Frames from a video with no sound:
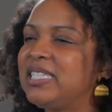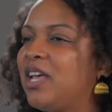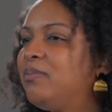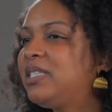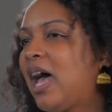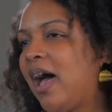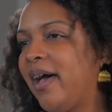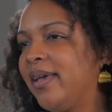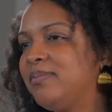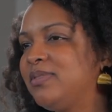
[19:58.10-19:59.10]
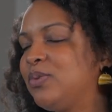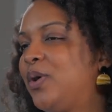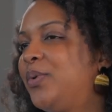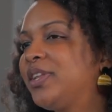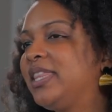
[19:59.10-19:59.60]
sometimes
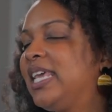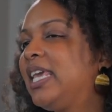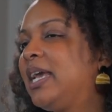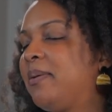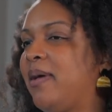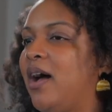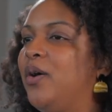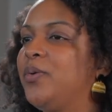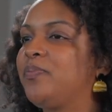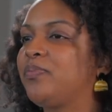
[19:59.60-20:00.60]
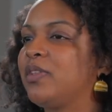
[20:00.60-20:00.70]
when we're thinking about